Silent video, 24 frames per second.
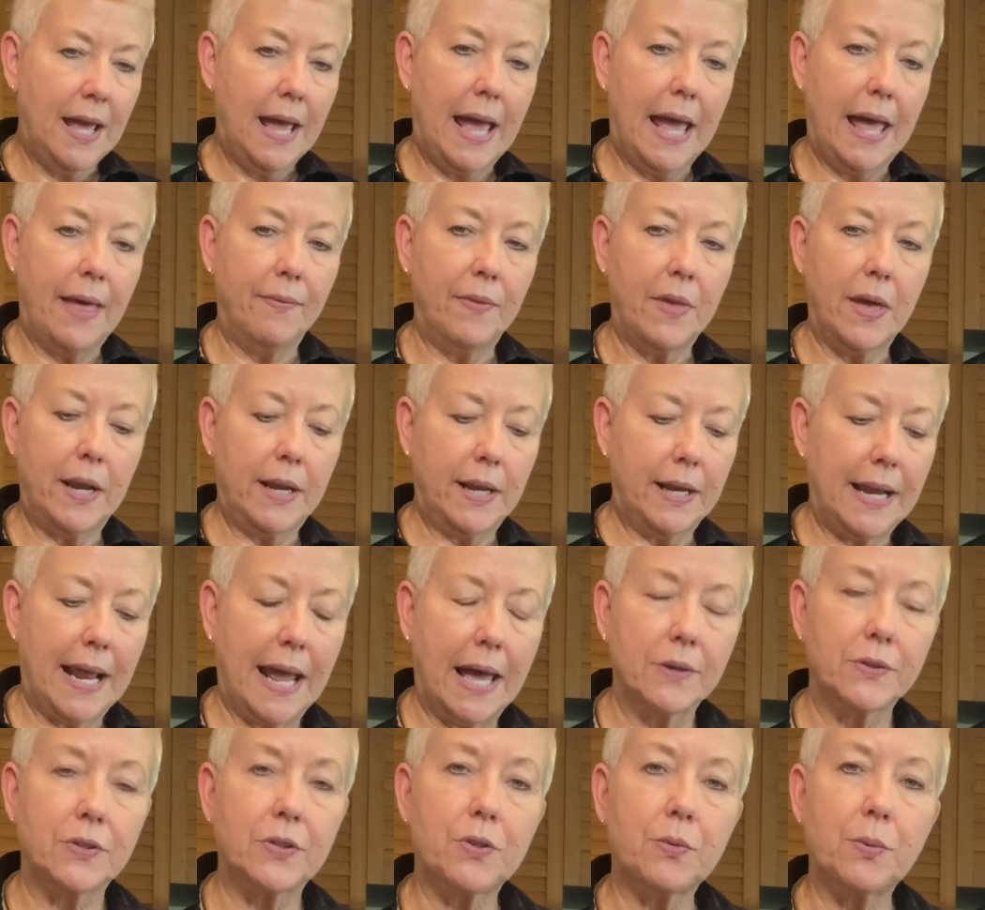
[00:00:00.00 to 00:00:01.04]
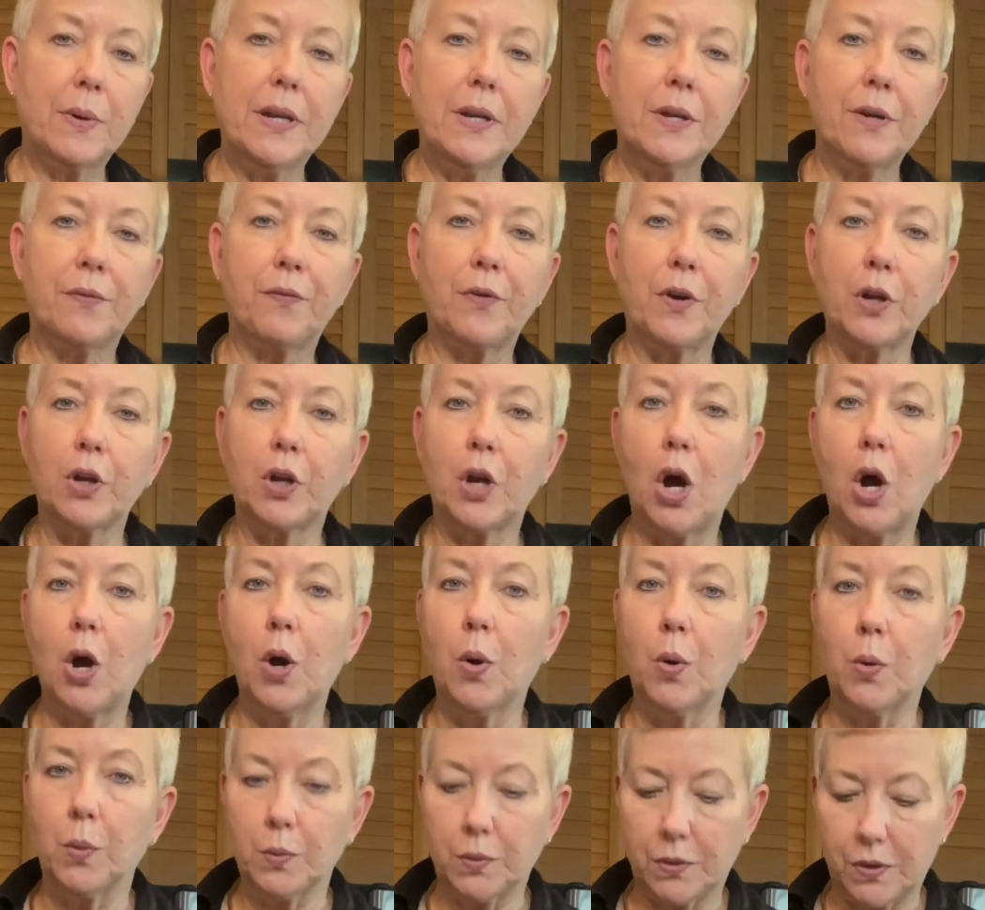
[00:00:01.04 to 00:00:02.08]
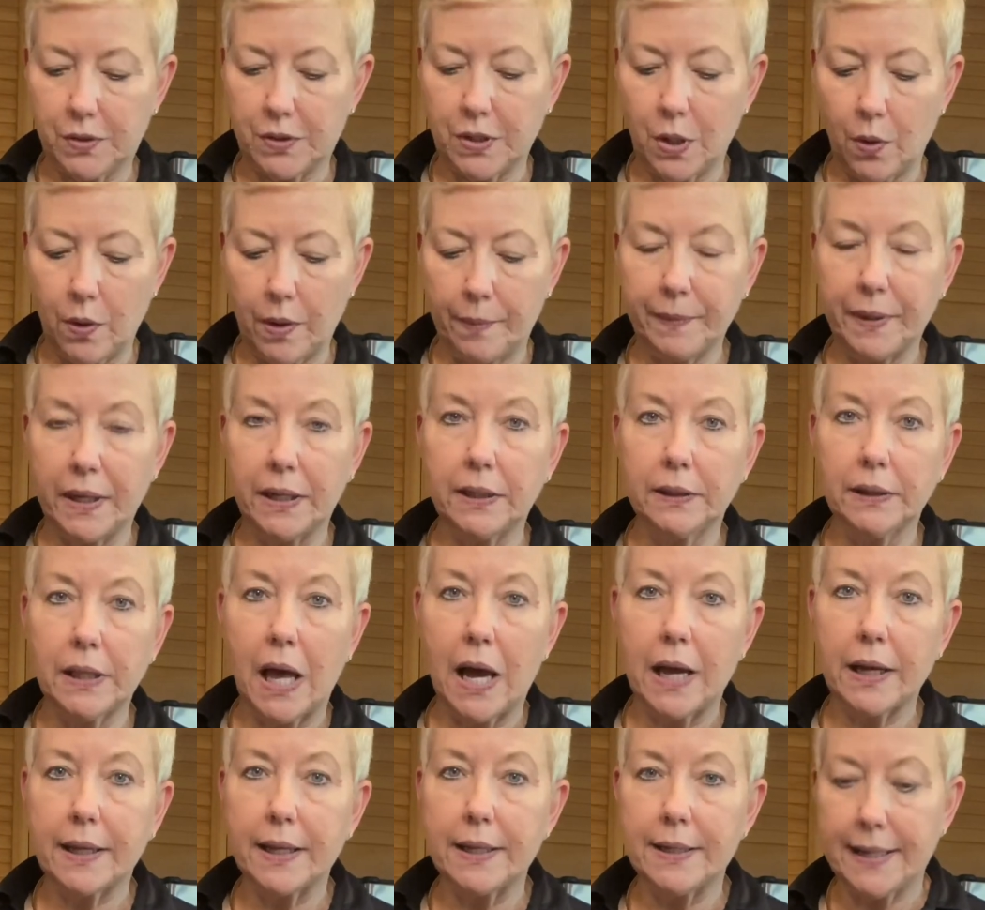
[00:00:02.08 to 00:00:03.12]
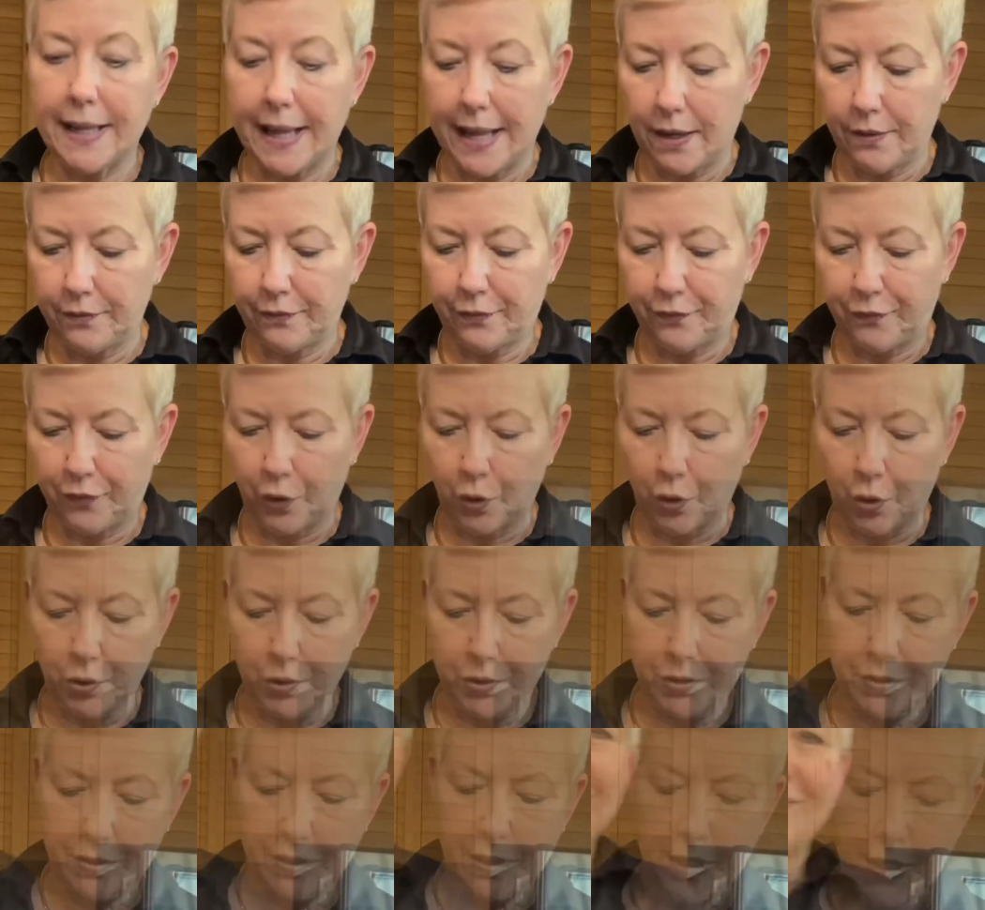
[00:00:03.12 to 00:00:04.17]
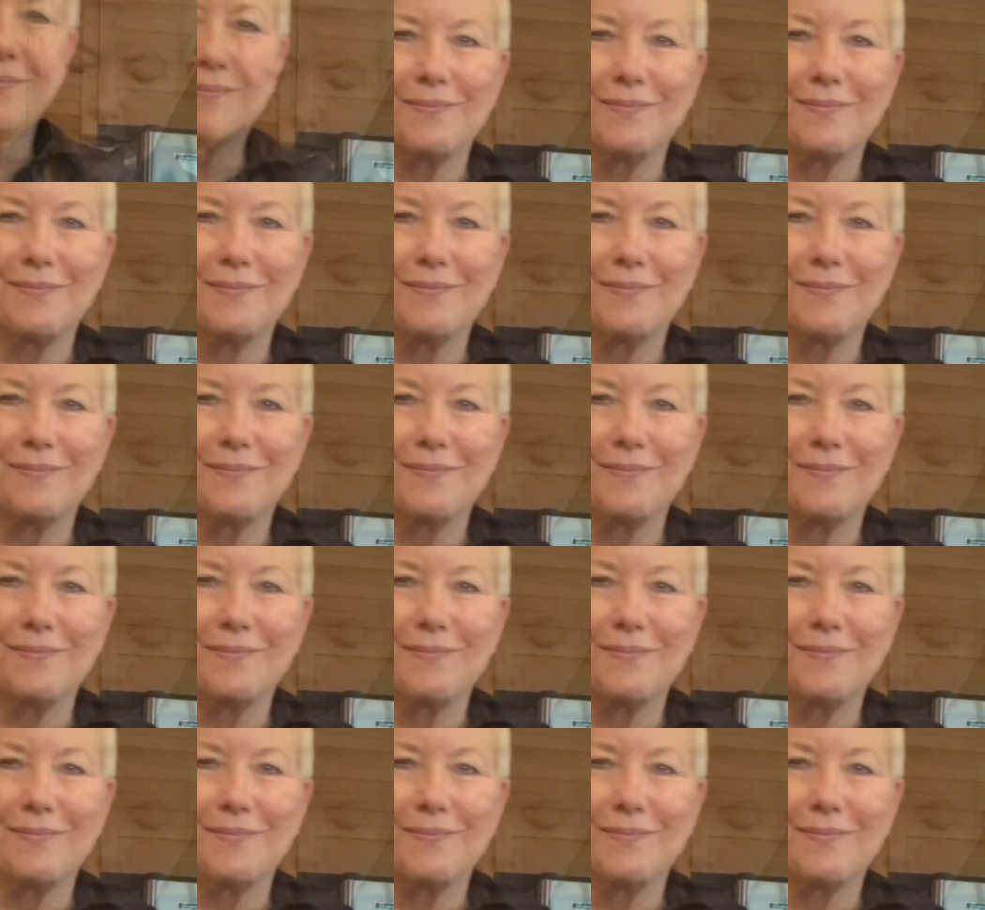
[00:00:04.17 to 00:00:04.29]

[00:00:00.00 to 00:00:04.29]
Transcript: And then it has 3 different cones. So I'm gonna lock it down first.